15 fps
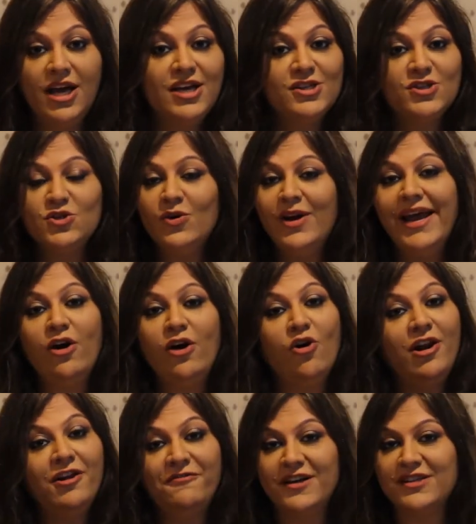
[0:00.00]
So like all
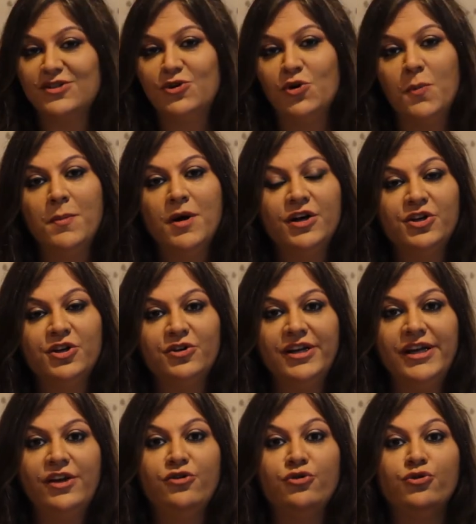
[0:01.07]
of us know,
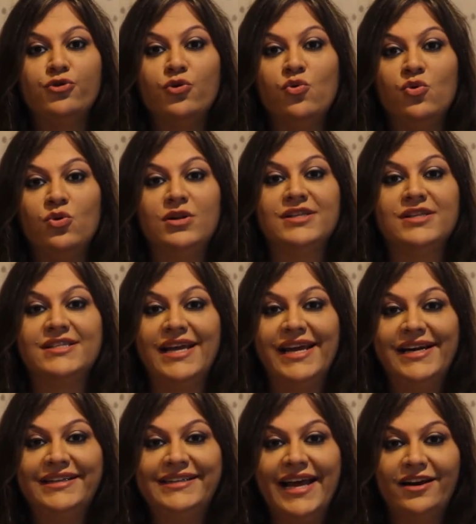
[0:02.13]
Mercury rules
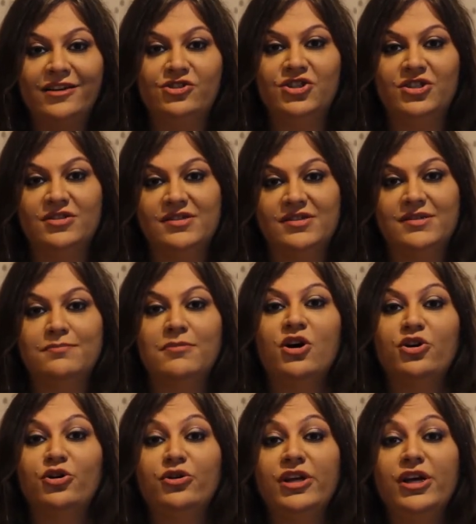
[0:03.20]
intelligence.
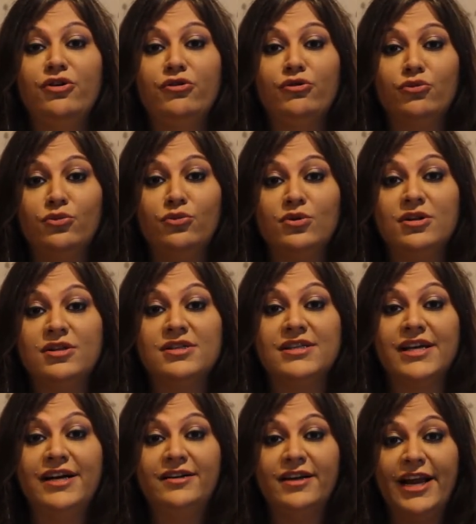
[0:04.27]
Mercury rules
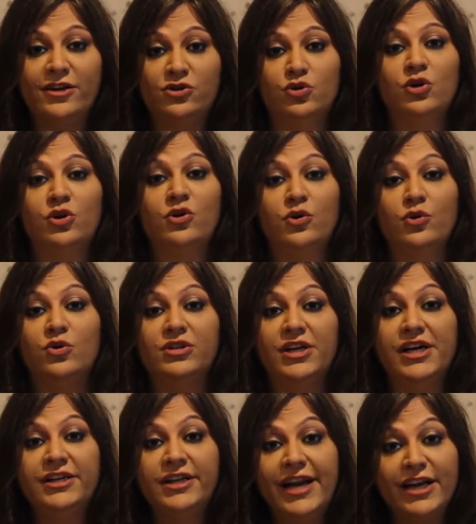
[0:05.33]
intellectual growth,
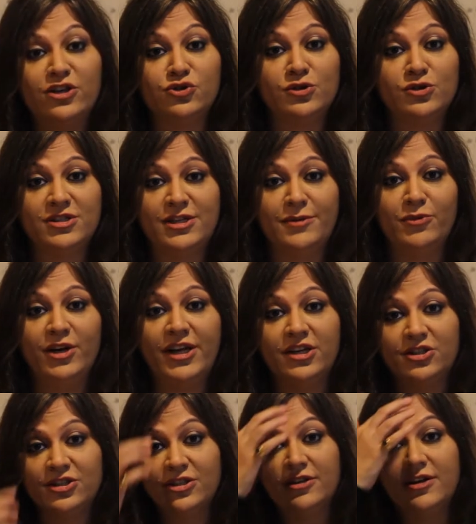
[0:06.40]
intellectual
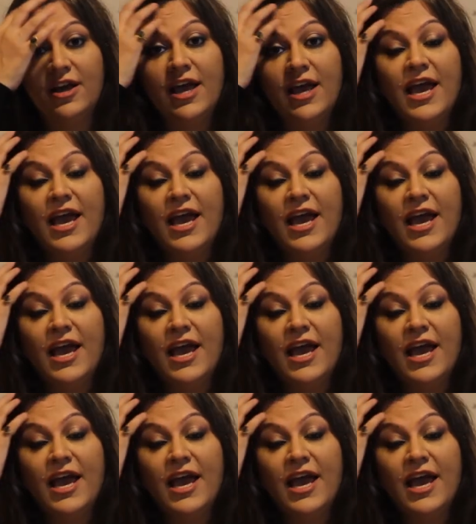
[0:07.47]
stimulation.